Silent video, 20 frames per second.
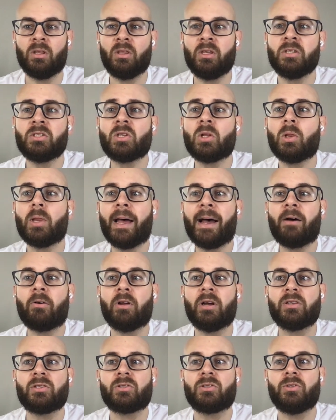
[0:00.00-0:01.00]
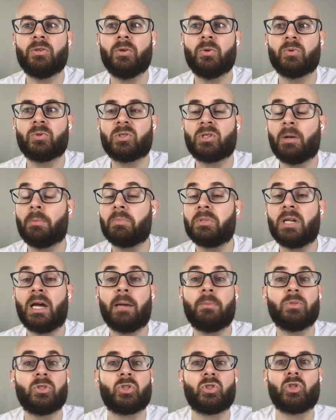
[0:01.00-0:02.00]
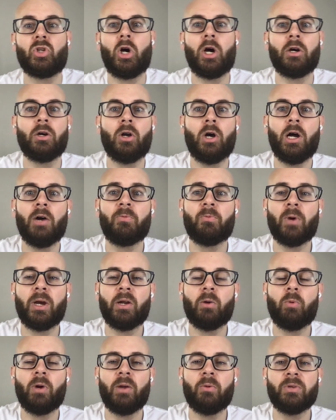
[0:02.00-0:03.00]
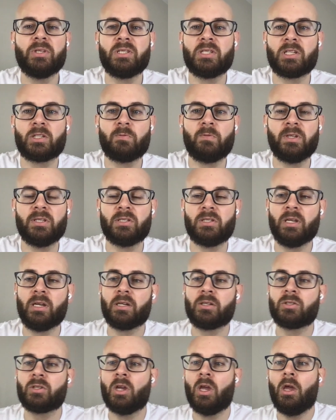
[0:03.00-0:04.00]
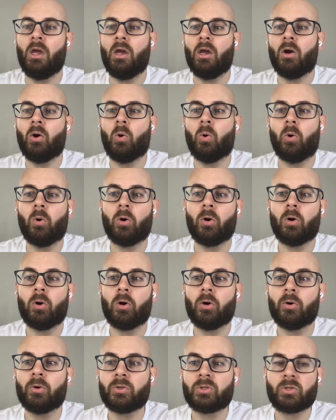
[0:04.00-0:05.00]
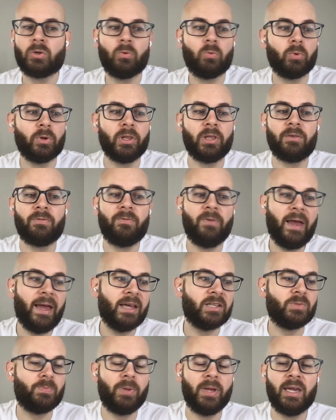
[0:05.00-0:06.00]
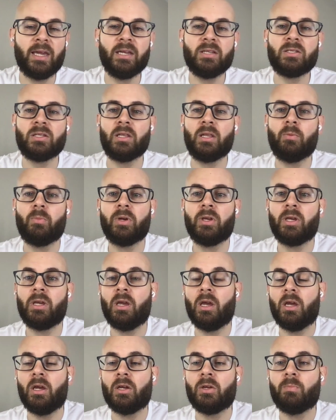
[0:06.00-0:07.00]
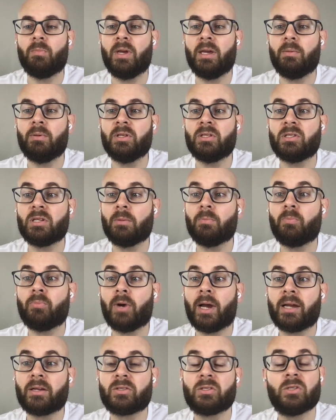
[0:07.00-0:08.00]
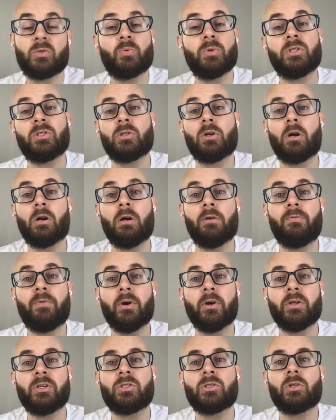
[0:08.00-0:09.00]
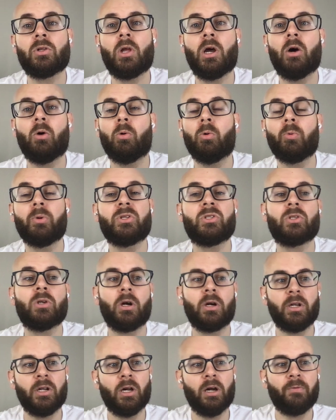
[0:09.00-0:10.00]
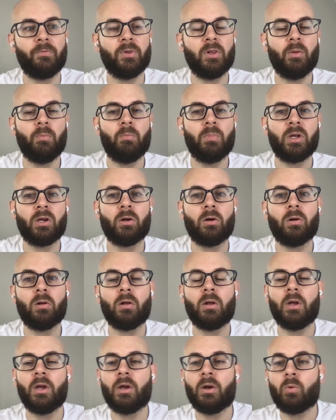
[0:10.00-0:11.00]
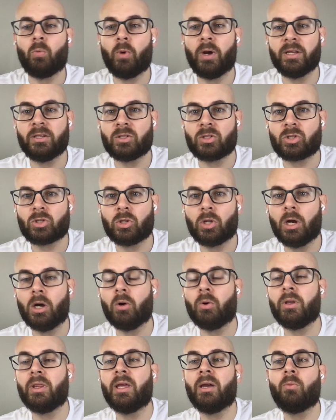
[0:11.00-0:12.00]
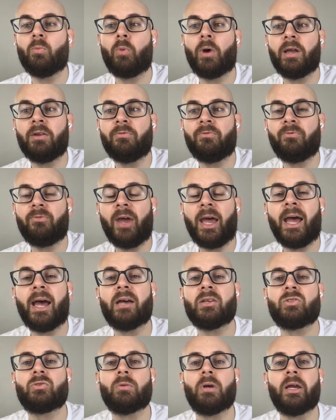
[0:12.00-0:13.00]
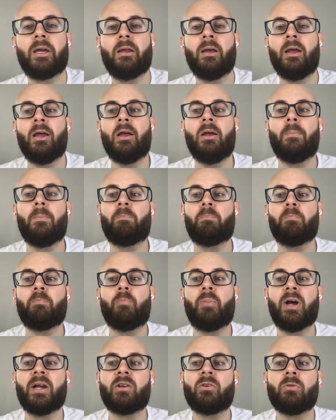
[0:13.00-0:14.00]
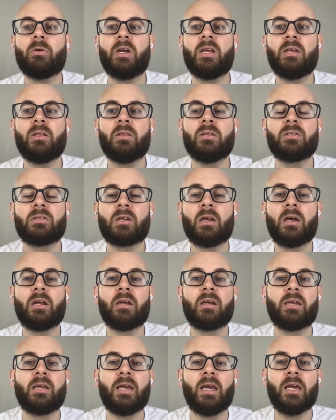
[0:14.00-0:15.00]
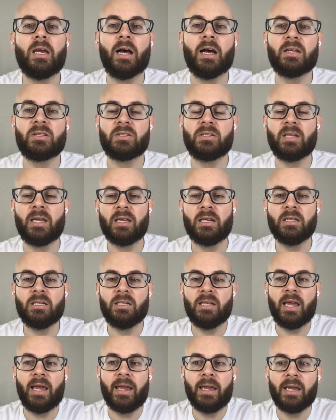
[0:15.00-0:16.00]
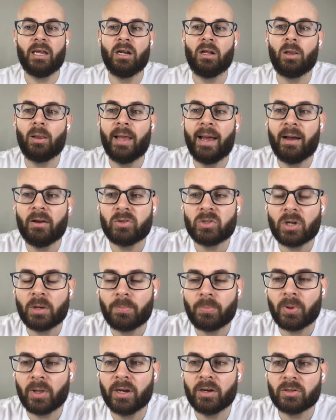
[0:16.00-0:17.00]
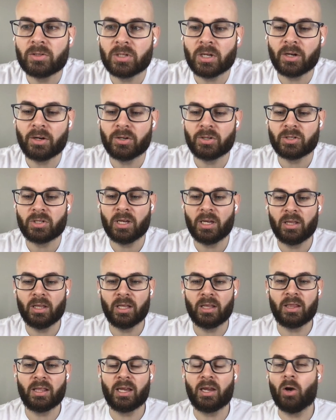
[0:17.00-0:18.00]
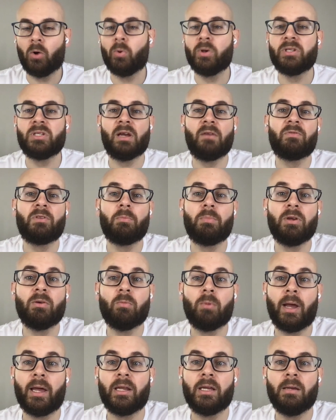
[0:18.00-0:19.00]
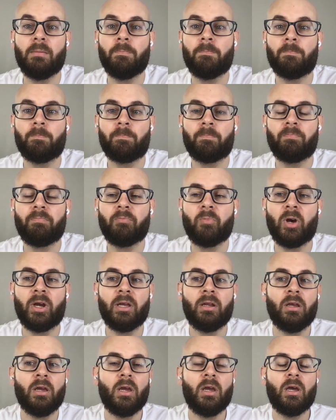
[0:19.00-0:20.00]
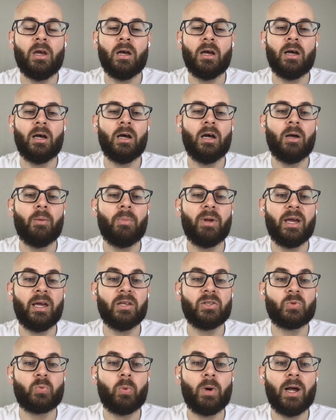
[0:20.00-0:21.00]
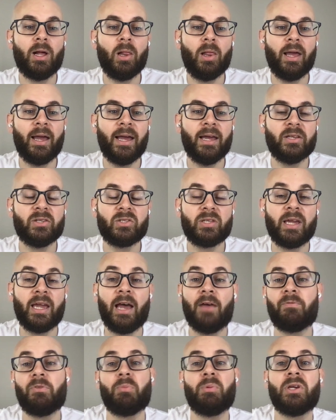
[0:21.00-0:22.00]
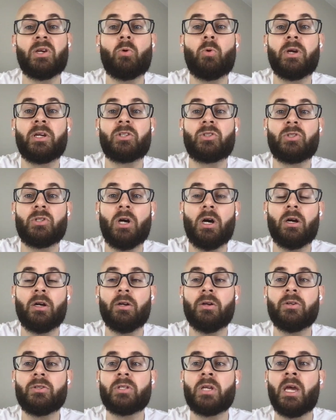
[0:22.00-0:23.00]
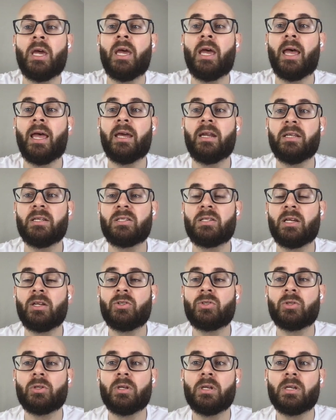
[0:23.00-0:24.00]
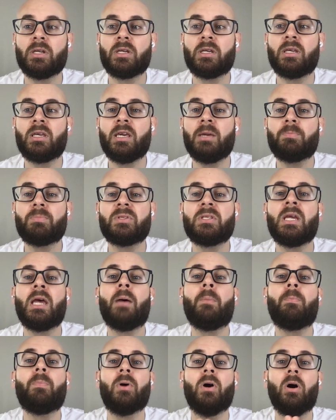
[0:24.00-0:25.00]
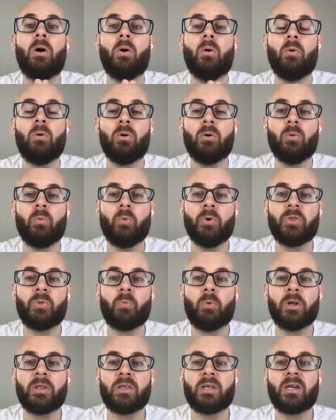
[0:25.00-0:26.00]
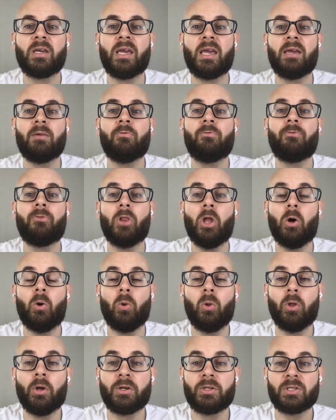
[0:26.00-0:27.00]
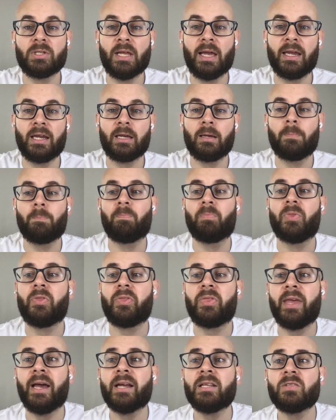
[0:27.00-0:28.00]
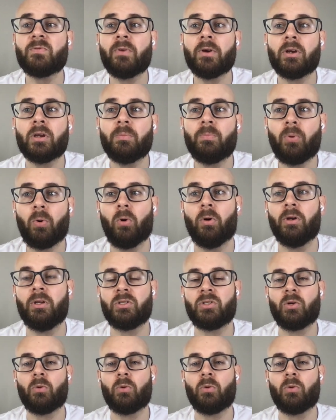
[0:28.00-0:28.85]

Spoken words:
This allowed us to sometimes start off right away with 6v6 or so really fast pace, and then we maybe some practices we start off very slow, or we started off in the middle, went slow, and then went fast, right? By creating this kind of chaos day to day, it allows our players to understand that they always have to be ready, right? As well as they have to be quick starters and essentially keep tempo with what the game flow looks like. That's very important.